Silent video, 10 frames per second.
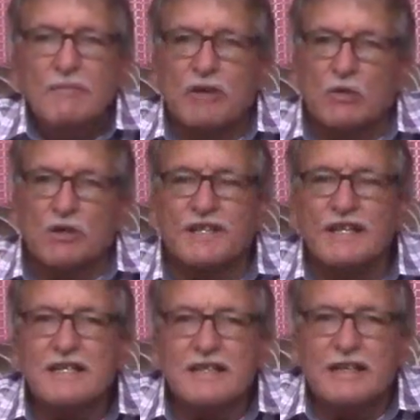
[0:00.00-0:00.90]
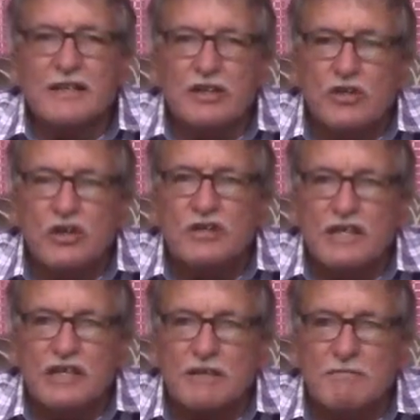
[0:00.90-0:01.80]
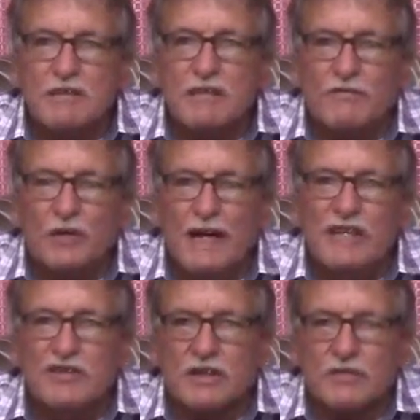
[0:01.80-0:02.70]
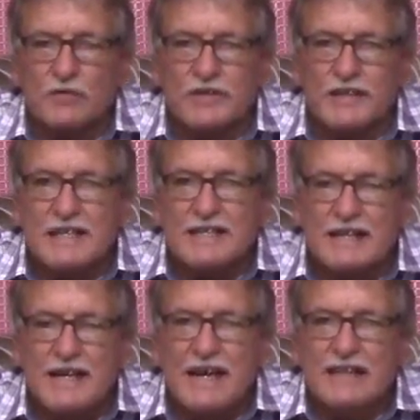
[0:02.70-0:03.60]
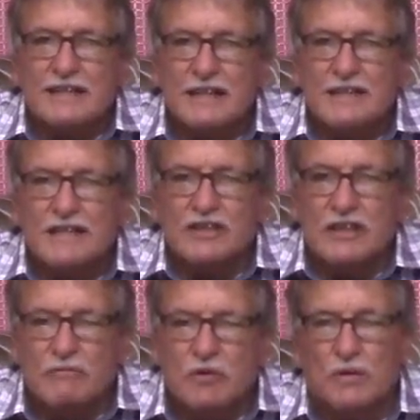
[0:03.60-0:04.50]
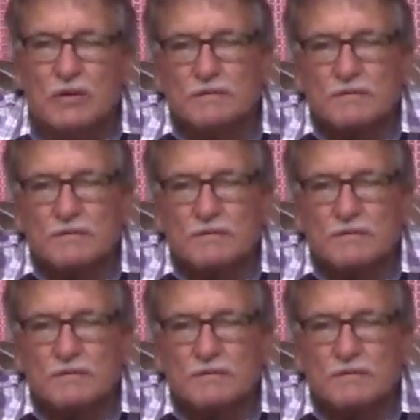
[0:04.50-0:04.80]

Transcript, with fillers: Because things that the church has missed for ages, for 600 years and more,